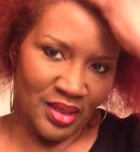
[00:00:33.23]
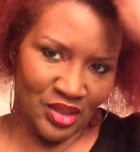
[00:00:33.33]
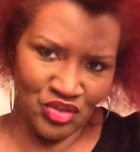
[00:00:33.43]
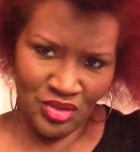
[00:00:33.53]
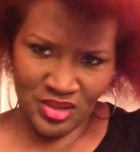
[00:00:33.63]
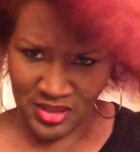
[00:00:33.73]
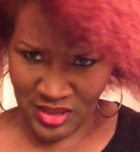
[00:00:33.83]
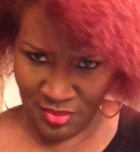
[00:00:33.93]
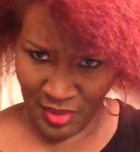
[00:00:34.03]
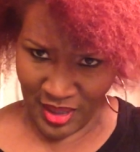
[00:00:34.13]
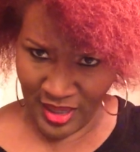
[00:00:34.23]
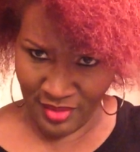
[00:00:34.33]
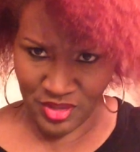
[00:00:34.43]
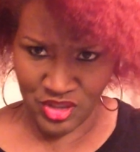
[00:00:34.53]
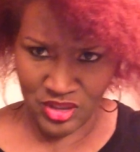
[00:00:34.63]
As you can see, my
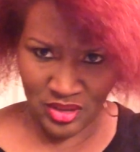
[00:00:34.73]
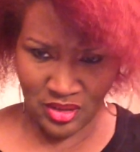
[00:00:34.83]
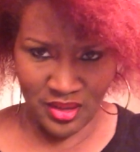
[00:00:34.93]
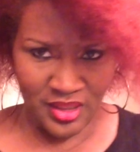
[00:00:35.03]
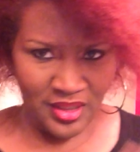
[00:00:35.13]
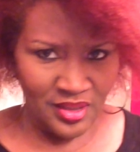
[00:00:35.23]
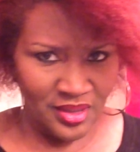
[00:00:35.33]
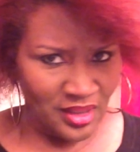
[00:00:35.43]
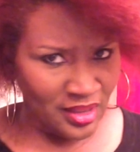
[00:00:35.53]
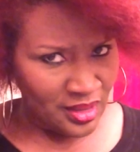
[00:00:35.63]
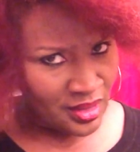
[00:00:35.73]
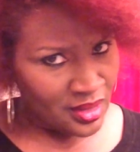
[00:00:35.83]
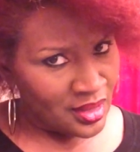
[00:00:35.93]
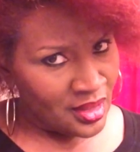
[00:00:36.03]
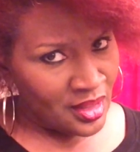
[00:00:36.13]
hair is still in the
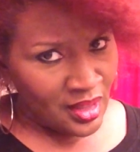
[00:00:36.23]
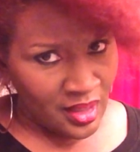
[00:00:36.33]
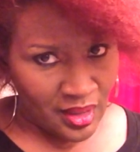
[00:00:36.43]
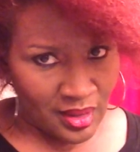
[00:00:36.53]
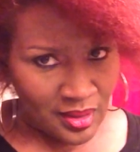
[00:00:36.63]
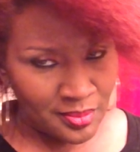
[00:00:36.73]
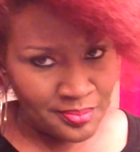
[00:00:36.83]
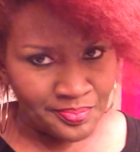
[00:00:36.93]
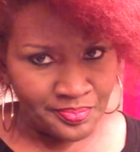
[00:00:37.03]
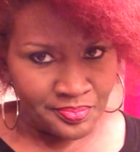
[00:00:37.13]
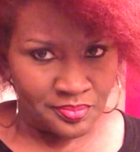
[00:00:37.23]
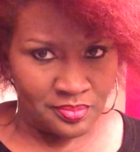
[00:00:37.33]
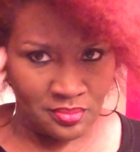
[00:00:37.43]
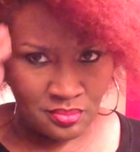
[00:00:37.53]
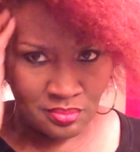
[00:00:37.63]

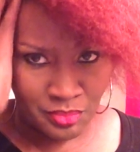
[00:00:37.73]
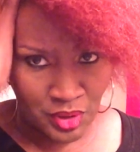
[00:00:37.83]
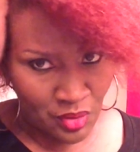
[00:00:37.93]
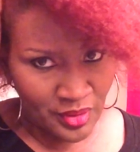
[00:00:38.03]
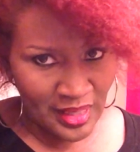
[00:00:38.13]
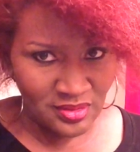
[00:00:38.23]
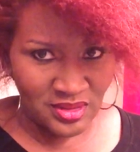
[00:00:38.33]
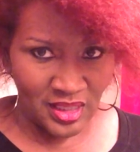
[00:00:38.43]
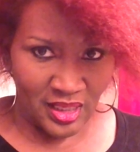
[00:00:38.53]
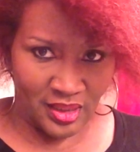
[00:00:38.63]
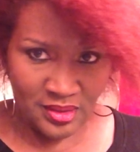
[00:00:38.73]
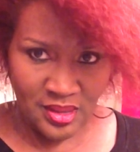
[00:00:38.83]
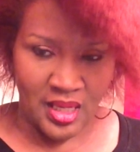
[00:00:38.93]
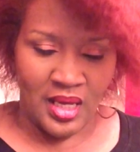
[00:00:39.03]
blown out state.